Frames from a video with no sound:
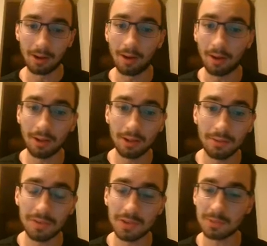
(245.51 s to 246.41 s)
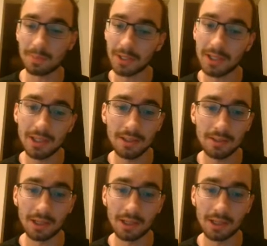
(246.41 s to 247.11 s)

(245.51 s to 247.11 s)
all of the speed